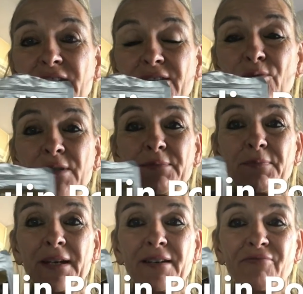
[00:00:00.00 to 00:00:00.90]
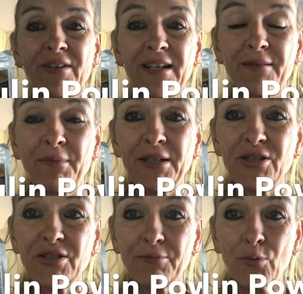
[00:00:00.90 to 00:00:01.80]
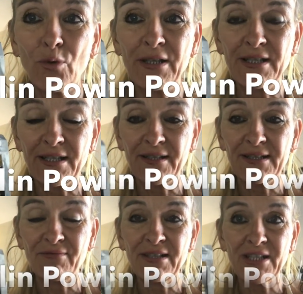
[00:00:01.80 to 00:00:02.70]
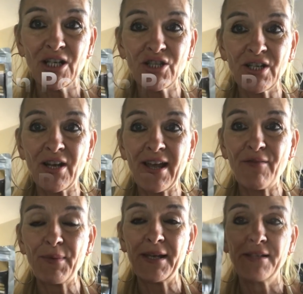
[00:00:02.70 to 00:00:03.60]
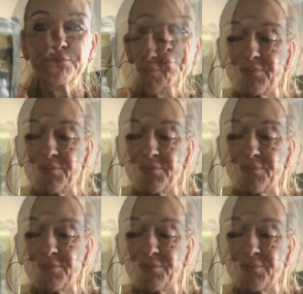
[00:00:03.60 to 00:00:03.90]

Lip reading: She's always been really much more into this research than I have been.